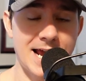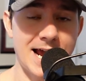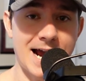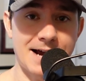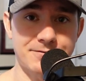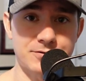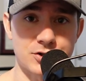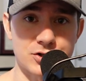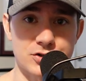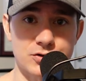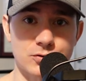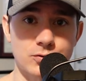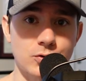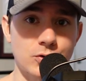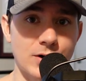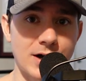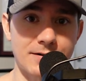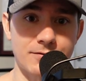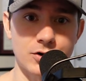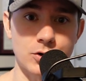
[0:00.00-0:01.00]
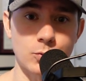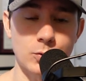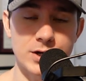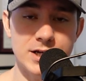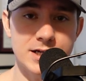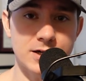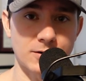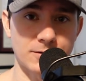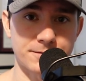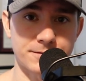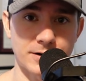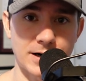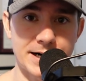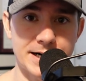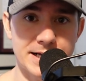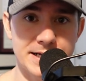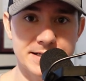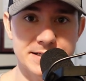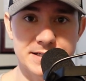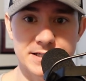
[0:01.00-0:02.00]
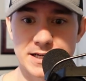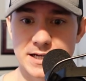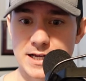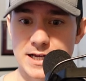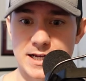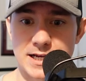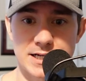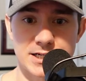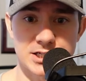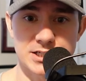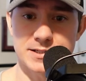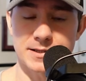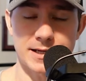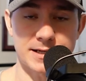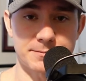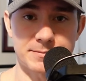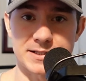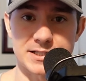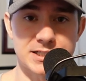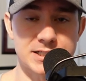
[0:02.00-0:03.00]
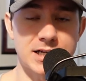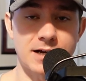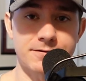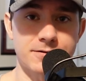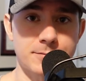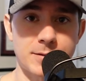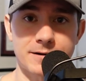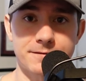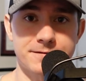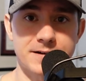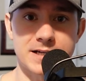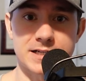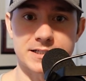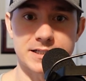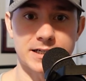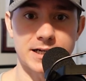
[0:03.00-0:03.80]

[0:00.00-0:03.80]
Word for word: after school every week on Fridays and just like be stuffing my face.